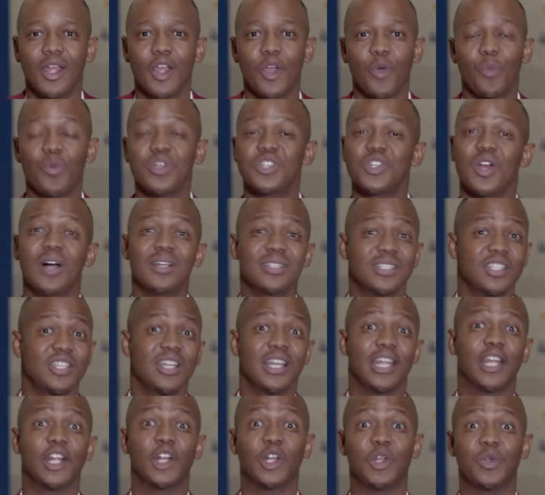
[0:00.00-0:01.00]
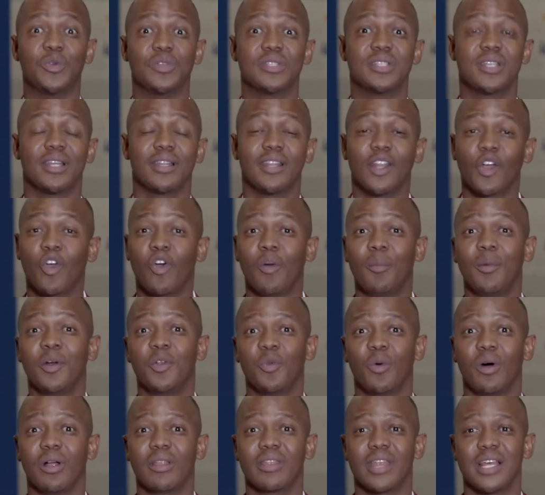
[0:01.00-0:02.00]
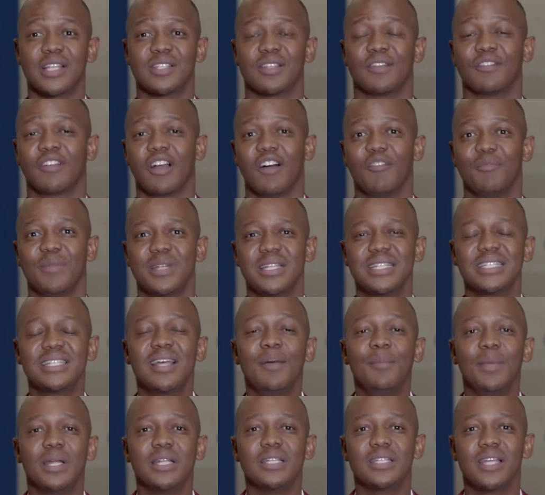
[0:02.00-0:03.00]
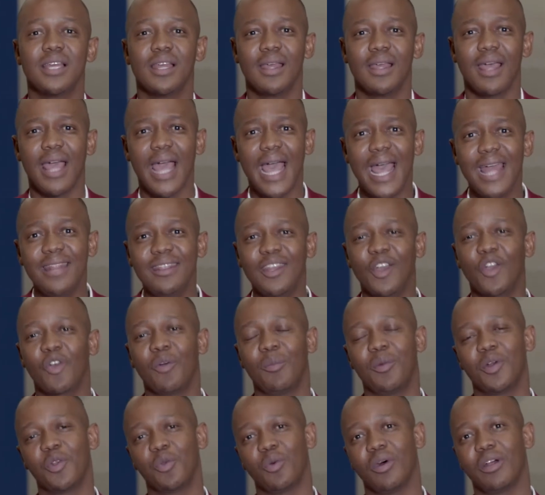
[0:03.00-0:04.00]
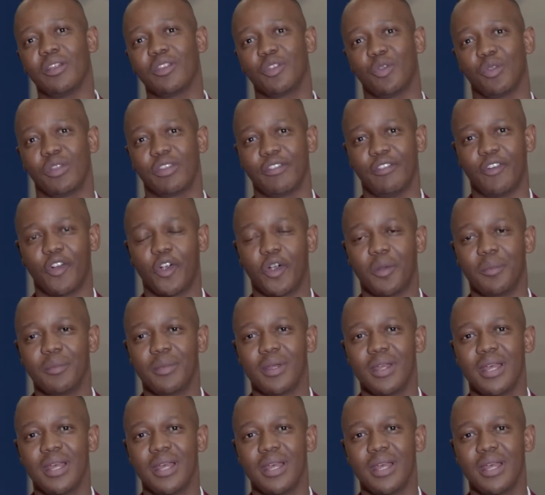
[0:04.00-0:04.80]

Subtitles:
which actually includes the Commonwealth Heads of Government Summit and the Commonwealth Youth Forum.